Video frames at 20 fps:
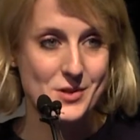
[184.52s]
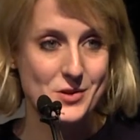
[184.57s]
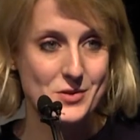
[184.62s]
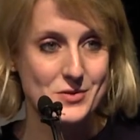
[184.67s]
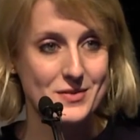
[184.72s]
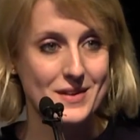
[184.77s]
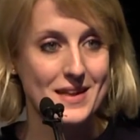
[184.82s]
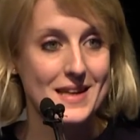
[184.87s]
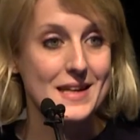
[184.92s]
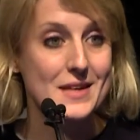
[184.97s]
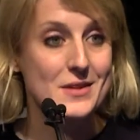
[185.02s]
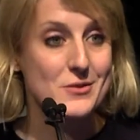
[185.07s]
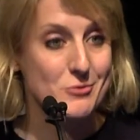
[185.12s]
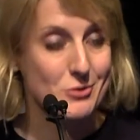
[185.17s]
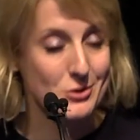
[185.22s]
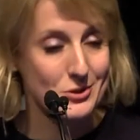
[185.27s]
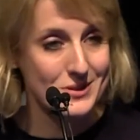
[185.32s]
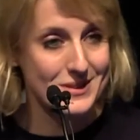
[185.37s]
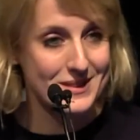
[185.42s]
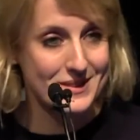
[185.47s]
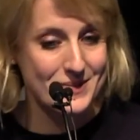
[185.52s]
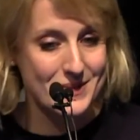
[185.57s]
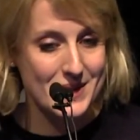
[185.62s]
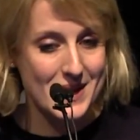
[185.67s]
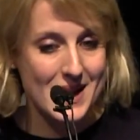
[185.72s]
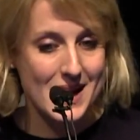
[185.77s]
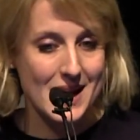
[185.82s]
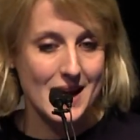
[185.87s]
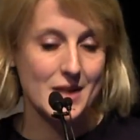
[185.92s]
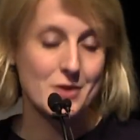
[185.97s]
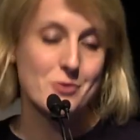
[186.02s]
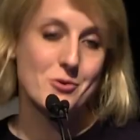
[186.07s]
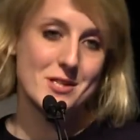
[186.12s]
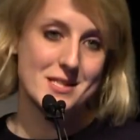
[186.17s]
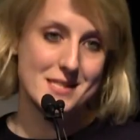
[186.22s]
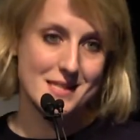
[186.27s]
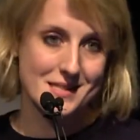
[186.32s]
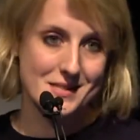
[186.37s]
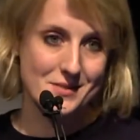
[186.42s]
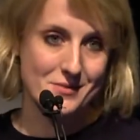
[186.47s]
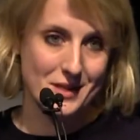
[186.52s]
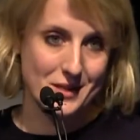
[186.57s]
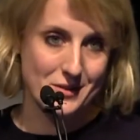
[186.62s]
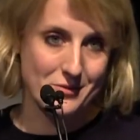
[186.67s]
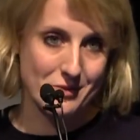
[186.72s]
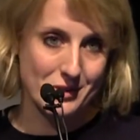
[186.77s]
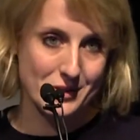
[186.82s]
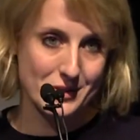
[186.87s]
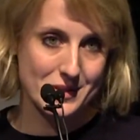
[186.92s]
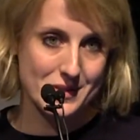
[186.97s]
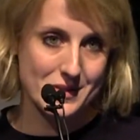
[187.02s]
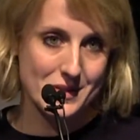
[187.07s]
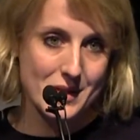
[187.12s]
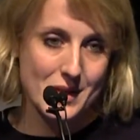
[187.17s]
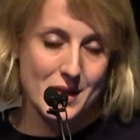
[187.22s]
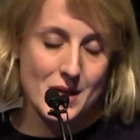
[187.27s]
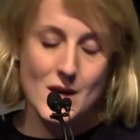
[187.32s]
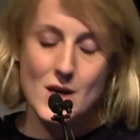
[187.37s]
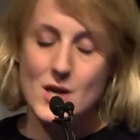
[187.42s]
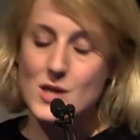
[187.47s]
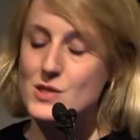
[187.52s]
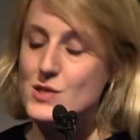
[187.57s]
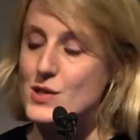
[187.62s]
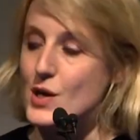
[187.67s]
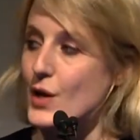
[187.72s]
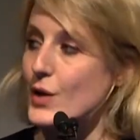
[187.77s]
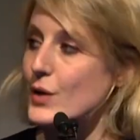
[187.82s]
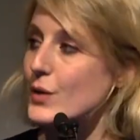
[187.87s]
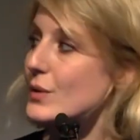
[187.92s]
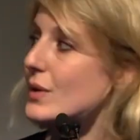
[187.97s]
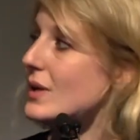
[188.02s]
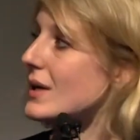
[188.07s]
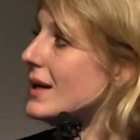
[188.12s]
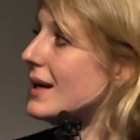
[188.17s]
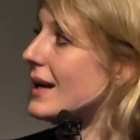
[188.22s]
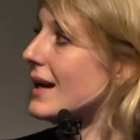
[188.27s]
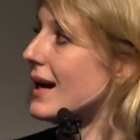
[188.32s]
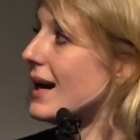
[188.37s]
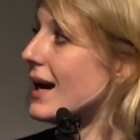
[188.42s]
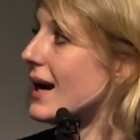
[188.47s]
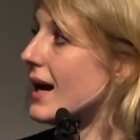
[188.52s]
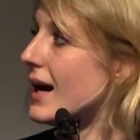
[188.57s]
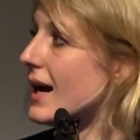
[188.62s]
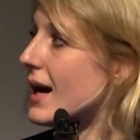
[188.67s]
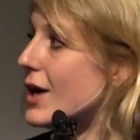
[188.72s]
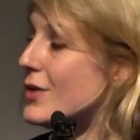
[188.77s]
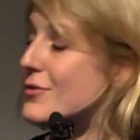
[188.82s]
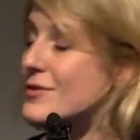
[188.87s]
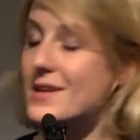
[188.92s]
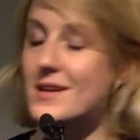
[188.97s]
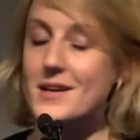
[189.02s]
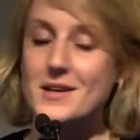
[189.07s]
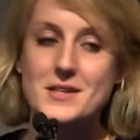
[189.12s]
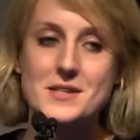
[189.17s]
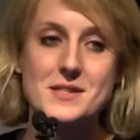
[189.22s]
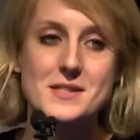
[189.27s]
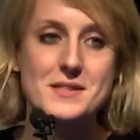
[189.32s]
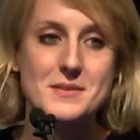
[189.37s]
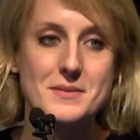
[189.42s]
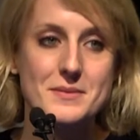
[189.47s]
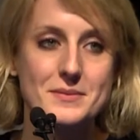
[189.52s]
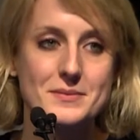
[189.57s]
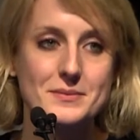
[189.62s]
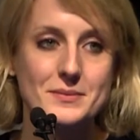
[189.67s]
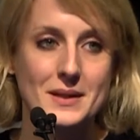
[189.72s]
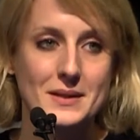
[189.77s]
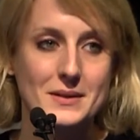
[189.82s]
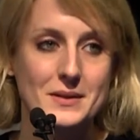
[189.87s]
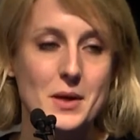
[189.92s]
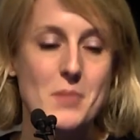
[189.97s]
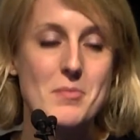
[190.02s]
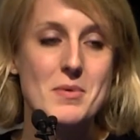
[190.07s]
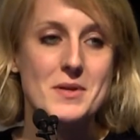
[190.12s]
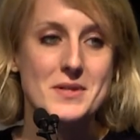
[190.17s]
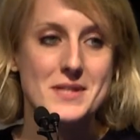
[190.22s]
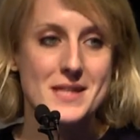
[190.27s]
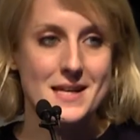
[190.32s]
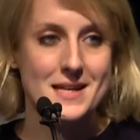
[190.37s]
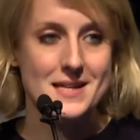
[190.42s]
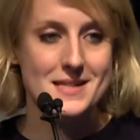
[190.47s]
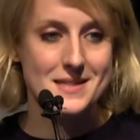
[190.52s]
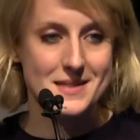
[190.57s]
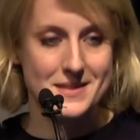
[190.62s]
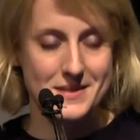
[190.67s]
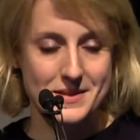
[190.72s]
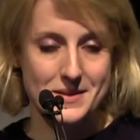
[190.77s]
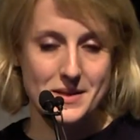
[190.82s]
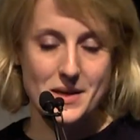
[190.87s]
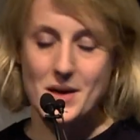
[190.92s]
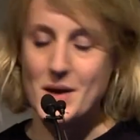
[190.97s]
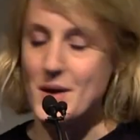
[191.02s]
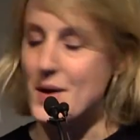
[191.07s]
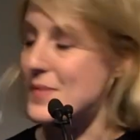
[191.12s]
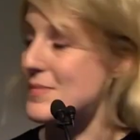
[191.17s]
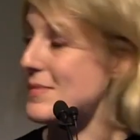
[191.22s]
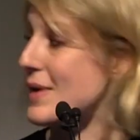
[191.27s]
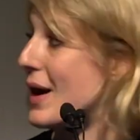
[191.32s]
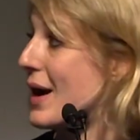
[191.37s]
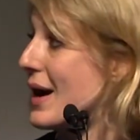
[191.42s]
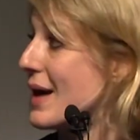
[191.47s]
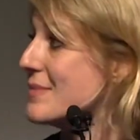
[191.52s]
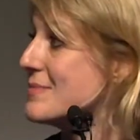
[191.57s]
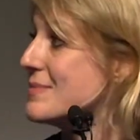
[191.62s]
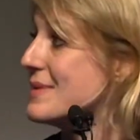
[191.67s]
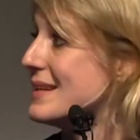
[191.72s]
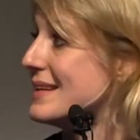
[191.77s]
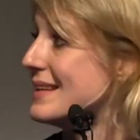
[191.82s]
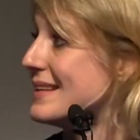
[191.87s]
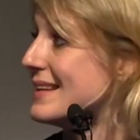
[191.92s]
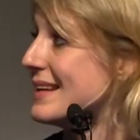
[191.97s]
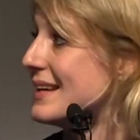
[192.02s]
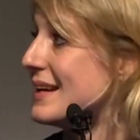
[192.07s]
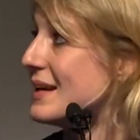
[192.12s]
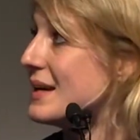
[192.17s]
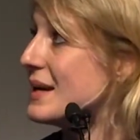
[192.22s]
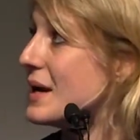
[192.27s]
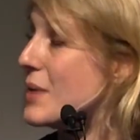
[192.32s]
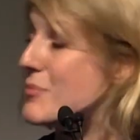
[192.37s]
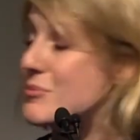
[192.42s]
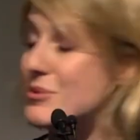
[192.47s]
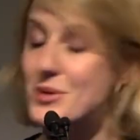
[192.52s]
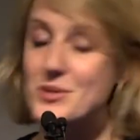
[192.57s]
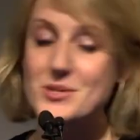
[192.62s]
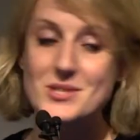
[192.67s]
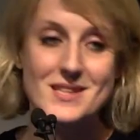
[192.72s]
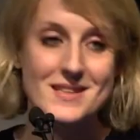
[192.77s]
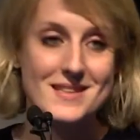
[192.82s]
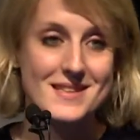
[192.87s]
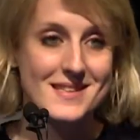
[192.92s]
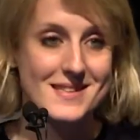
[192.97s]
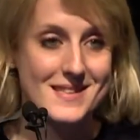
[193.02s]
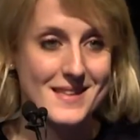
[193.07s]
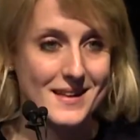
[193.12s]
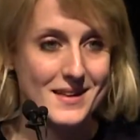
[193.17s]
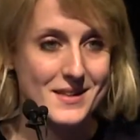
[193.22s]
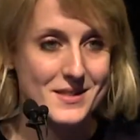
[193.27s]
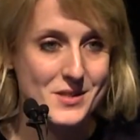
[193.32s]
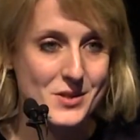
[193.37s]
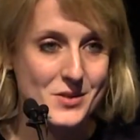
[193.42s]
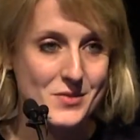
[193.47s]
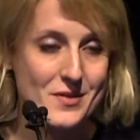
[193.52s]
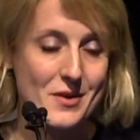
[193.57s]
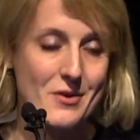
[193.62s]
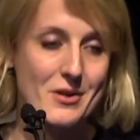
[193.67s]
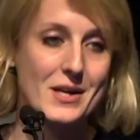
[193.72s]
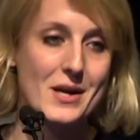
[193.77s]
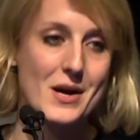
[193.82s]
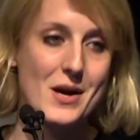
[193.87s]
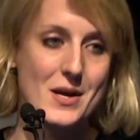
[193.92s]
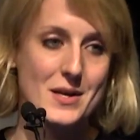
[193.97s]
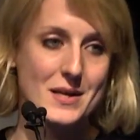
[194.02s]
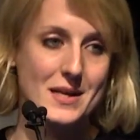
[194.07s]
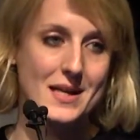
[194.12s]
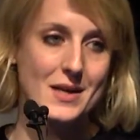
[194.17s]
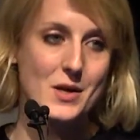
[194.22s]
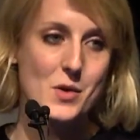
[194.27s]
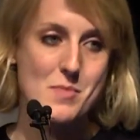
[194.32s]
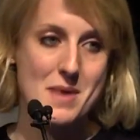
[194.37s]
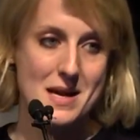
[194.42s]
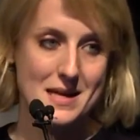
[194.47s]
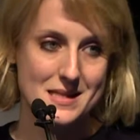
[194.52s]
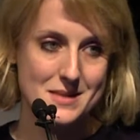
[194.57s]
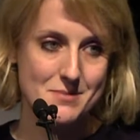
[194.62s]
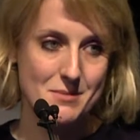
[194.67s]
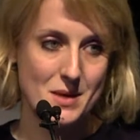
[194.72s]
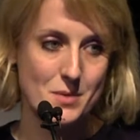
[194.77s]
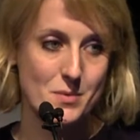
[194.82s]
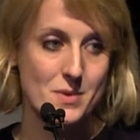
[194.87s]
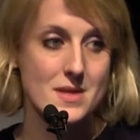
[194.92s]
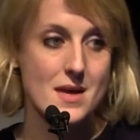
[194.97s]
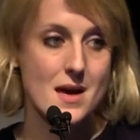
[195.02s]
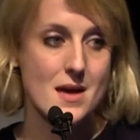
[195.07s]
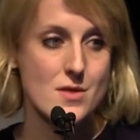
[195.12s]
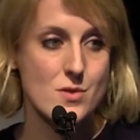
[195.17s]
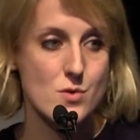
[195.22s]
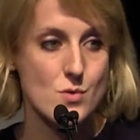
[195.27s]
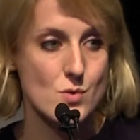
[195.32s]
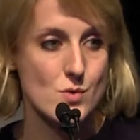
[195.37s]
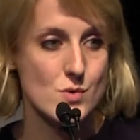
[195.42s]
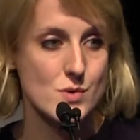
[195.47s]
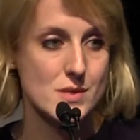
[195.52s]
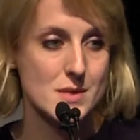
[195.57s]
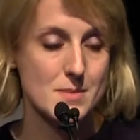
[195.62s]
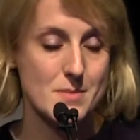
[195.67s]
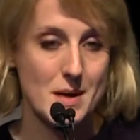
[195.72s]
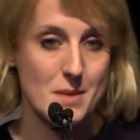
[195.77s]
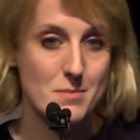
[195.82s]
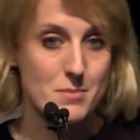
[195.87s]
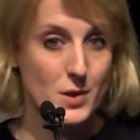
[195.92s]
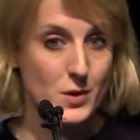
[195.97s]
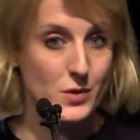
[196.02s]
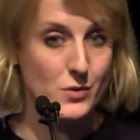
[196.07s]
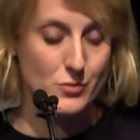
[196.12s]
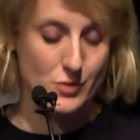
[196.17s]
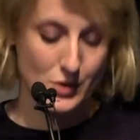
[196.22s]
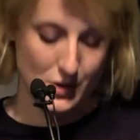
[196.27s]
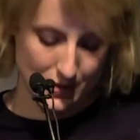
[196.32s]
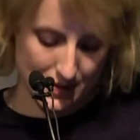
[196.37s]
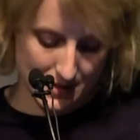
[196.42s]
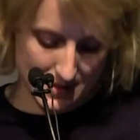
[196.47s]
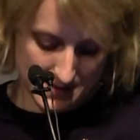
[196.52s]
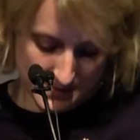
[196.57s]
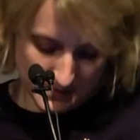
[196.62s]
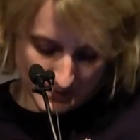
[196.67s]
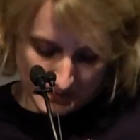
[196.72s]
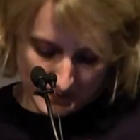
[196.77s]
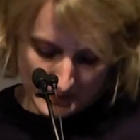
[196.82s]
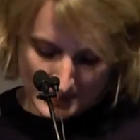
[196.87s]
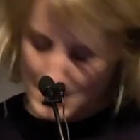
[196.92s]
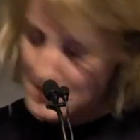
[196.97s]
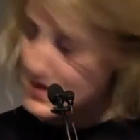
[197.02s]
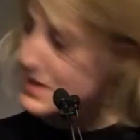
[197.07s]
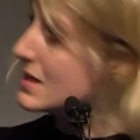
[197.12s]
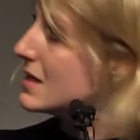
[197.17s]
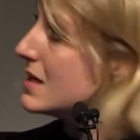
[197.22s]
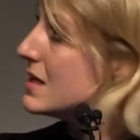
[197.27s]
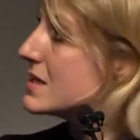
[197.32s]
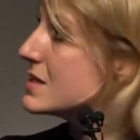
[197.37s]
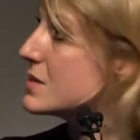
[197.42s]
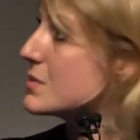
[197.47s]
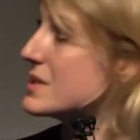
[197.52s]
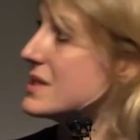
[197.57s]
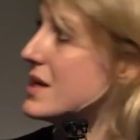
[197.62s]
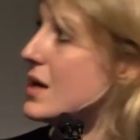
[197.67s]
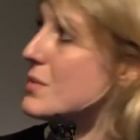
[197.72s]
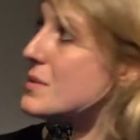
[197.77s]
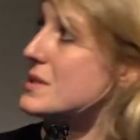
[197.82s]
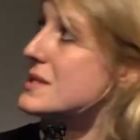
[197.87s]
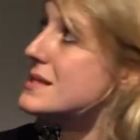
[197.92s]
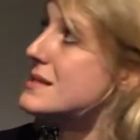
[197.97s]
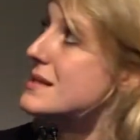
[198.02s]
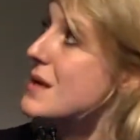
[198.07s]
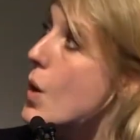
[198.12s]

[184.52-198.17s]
of either route and critics of either route. So over the last, couple of days, I have been approaching distillers who have very kindly got back to me with their thoughts about both routes. So we'll start with